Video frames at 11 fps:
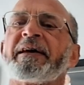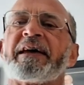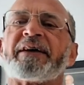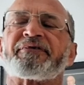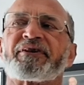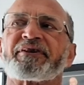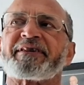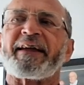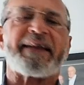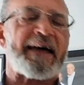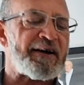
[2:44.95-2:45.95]
if I'd have
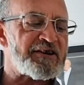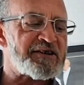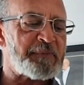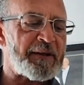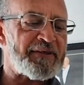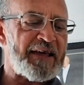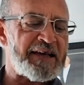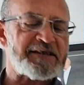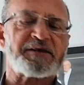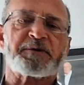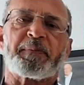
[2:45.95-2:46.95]
done that, I'd have spent
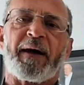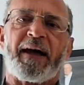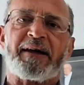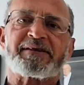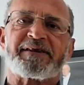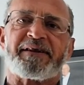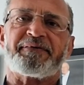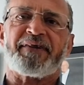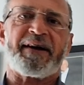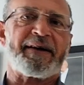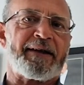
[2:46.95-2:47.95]
thousands of pounds and then
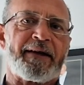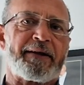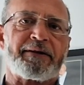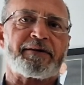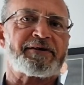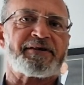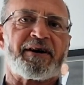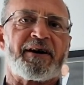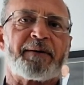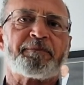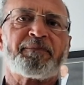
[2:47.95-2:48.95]
found out
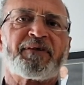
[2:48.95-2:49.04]
that